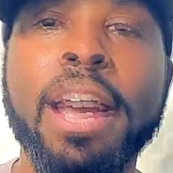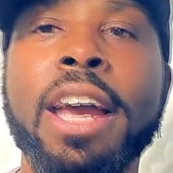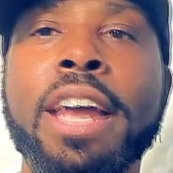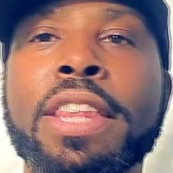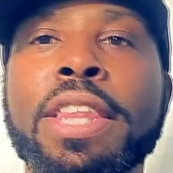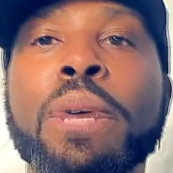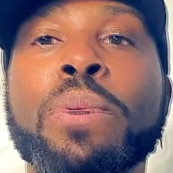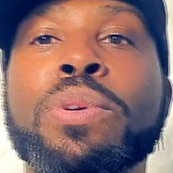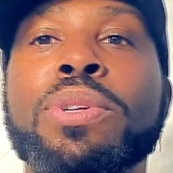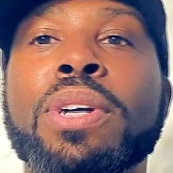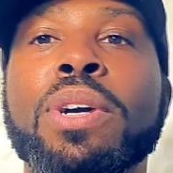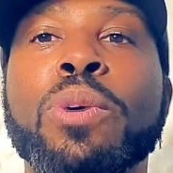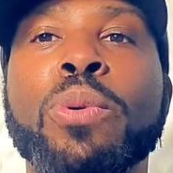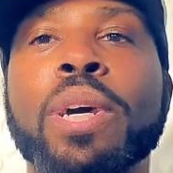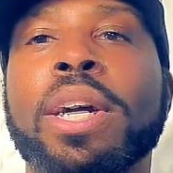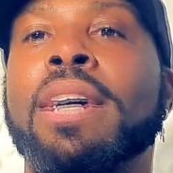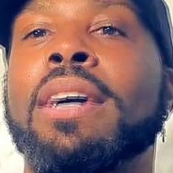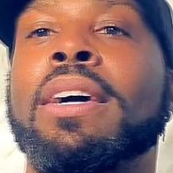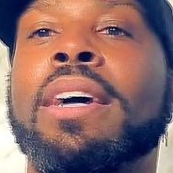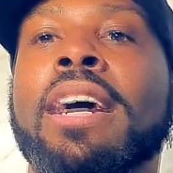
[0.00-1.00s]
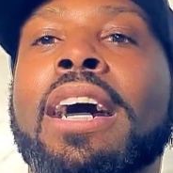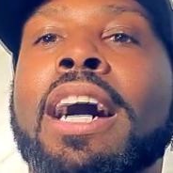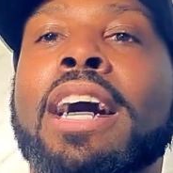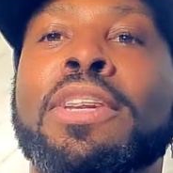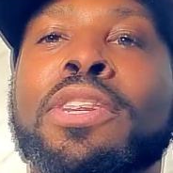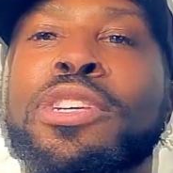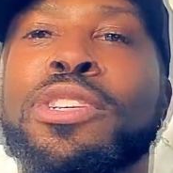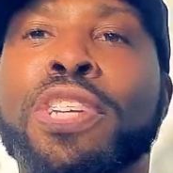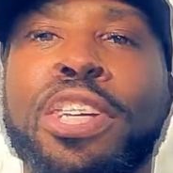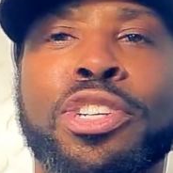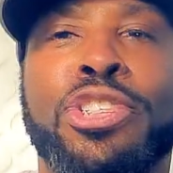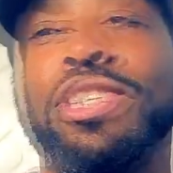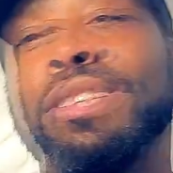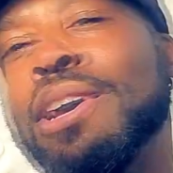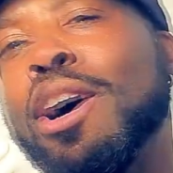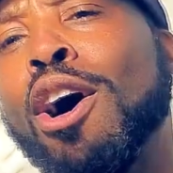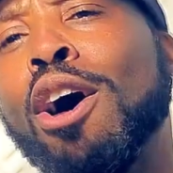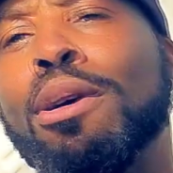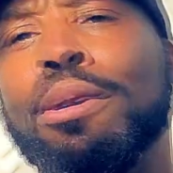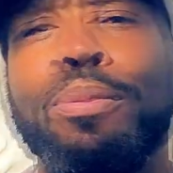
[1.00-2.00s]
And there was a quick
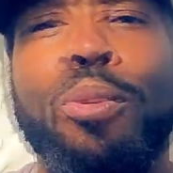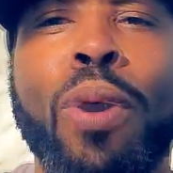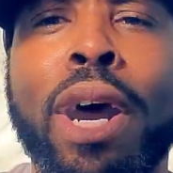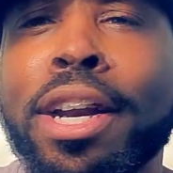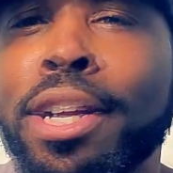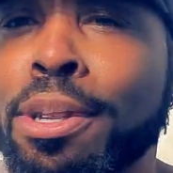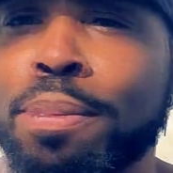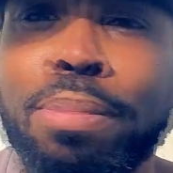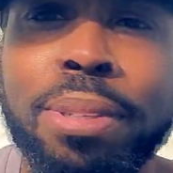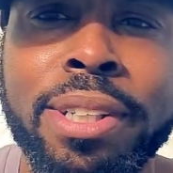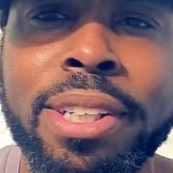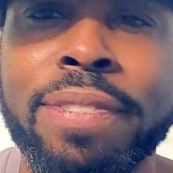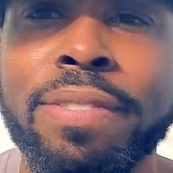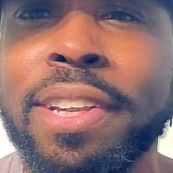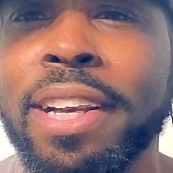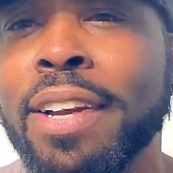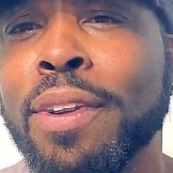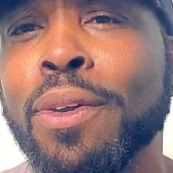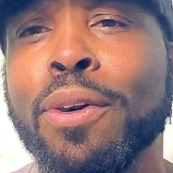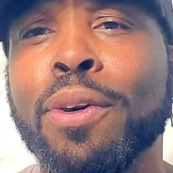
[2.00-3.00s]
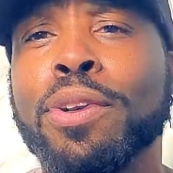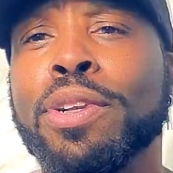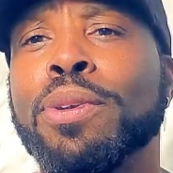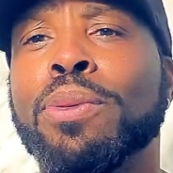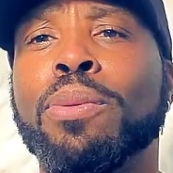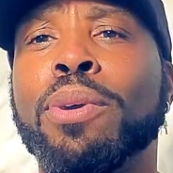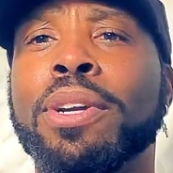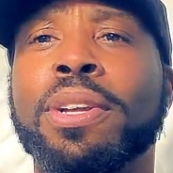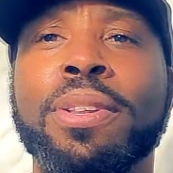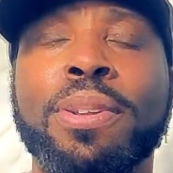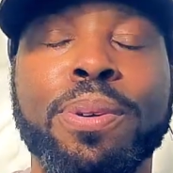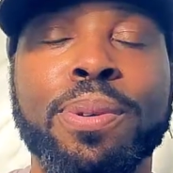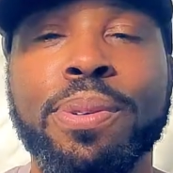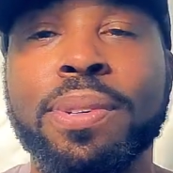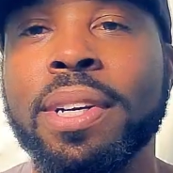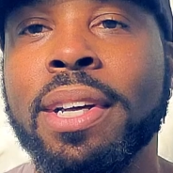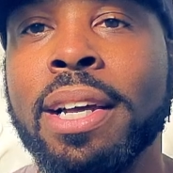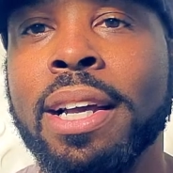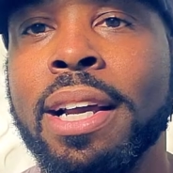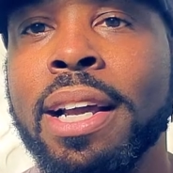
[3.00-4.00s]
condescension. Oh, why do you believe that? Or you're one of those.
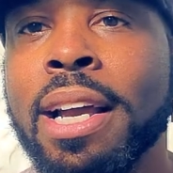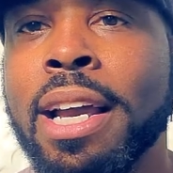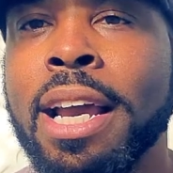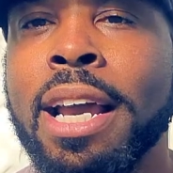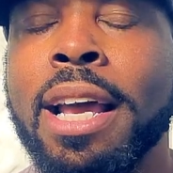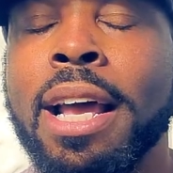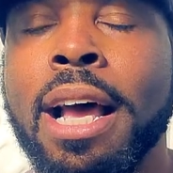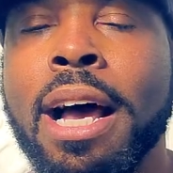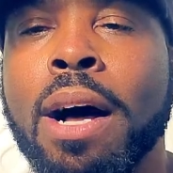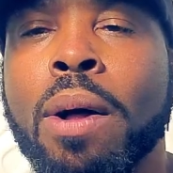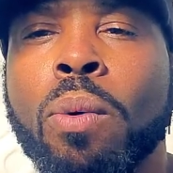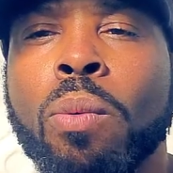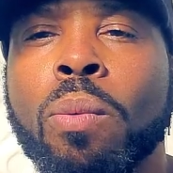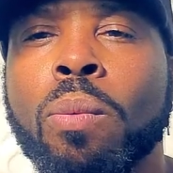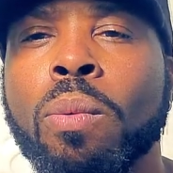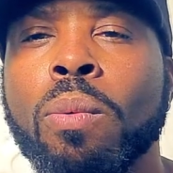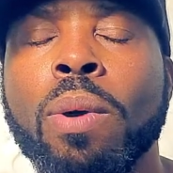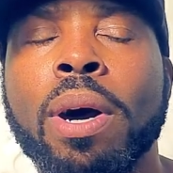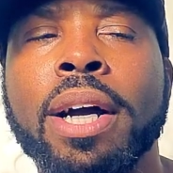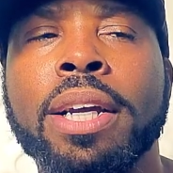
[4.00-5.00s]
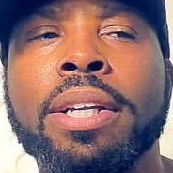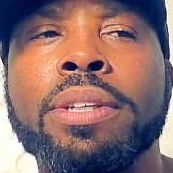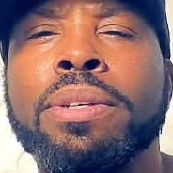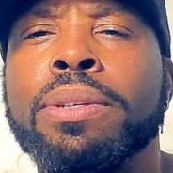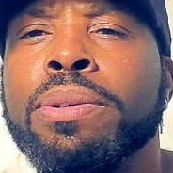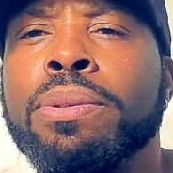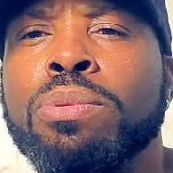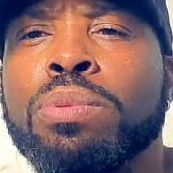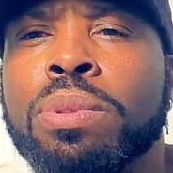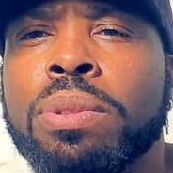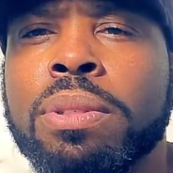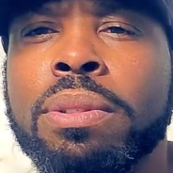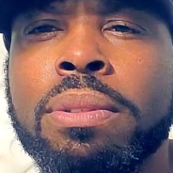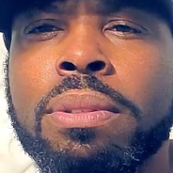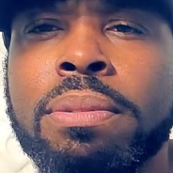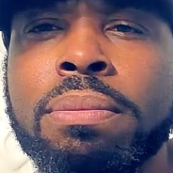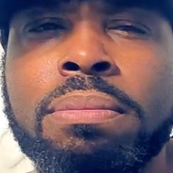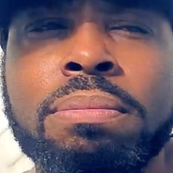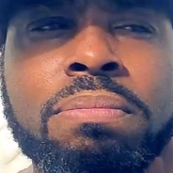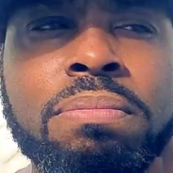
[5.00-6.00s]
Why do you
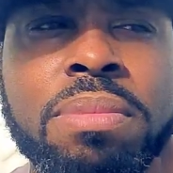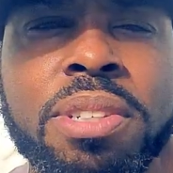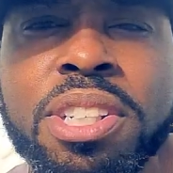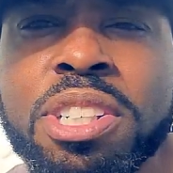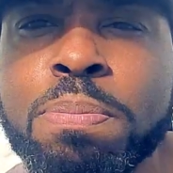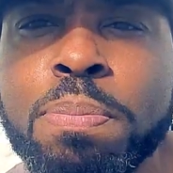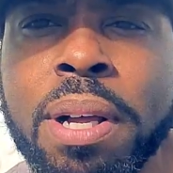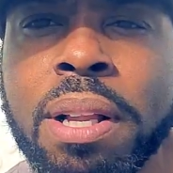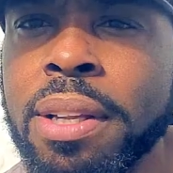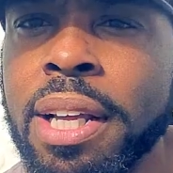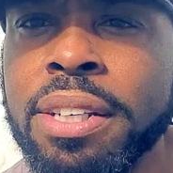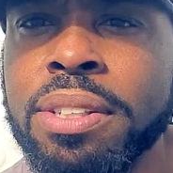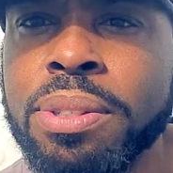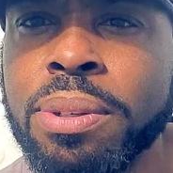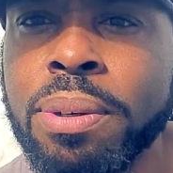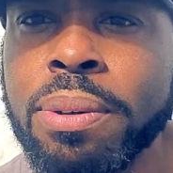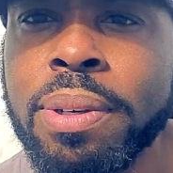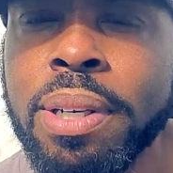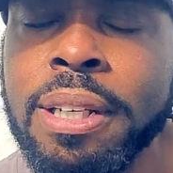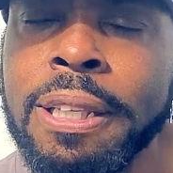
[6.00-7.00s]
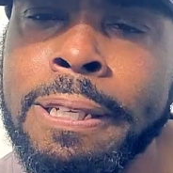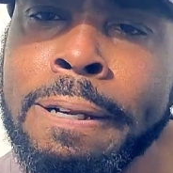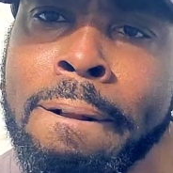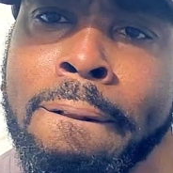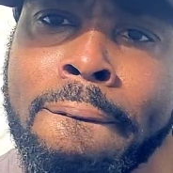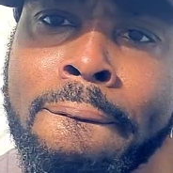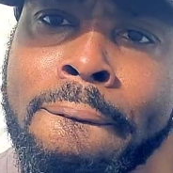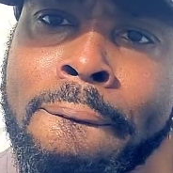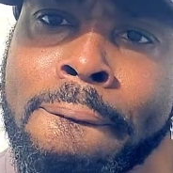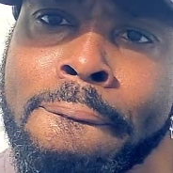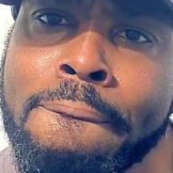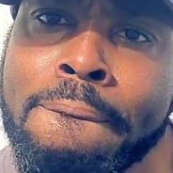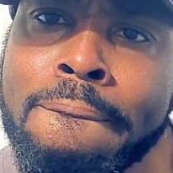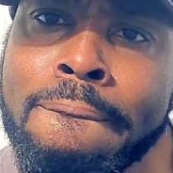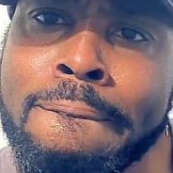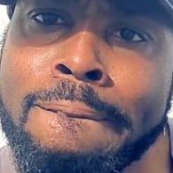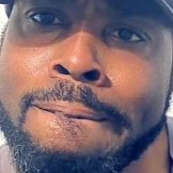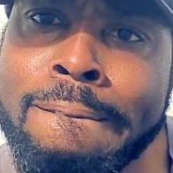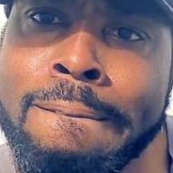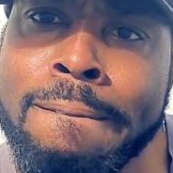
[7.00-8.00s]
dispel that so quickly?
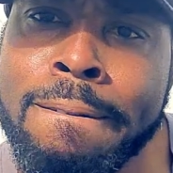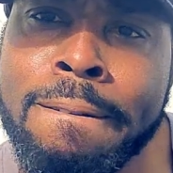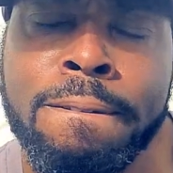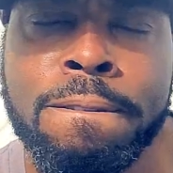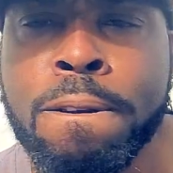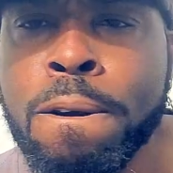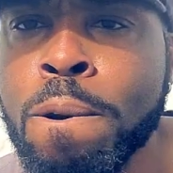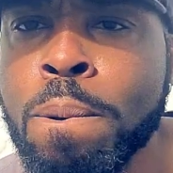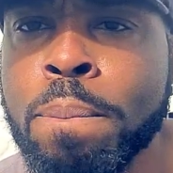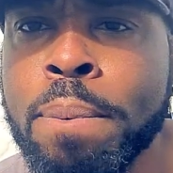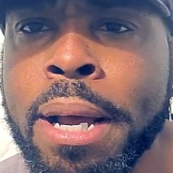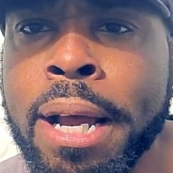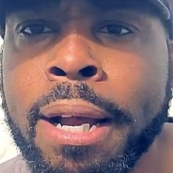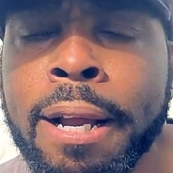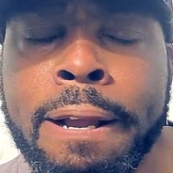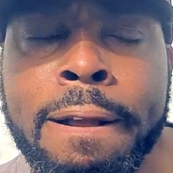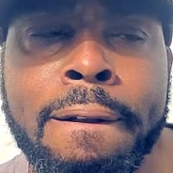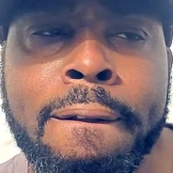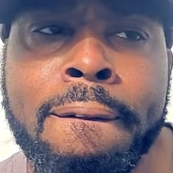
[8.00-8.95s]
Just throw it back.